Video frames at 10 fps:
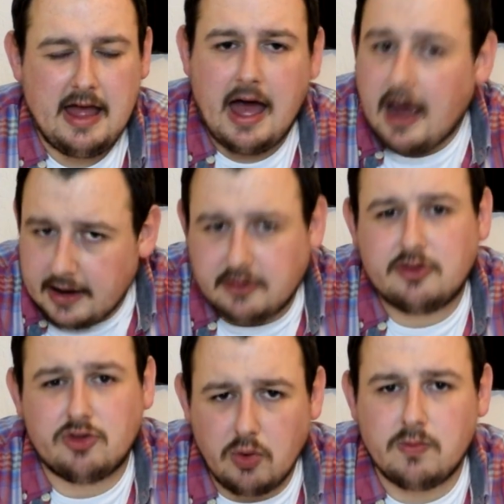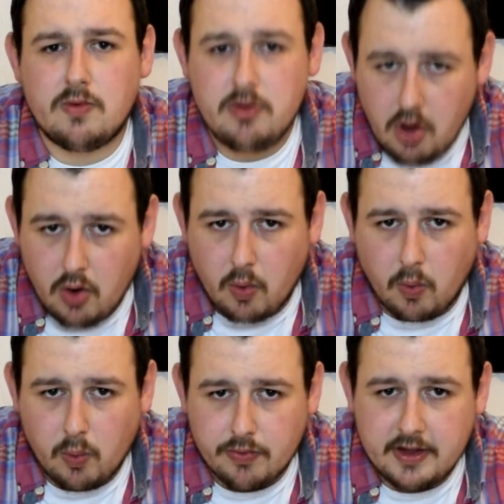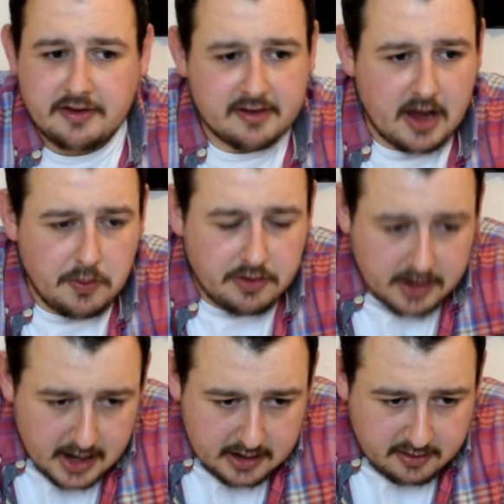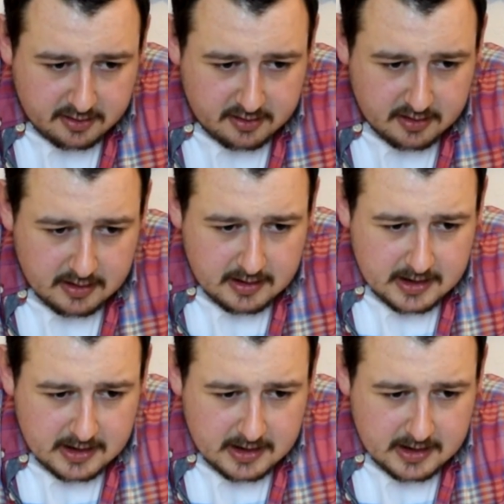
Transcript: I don't know. They sound nice.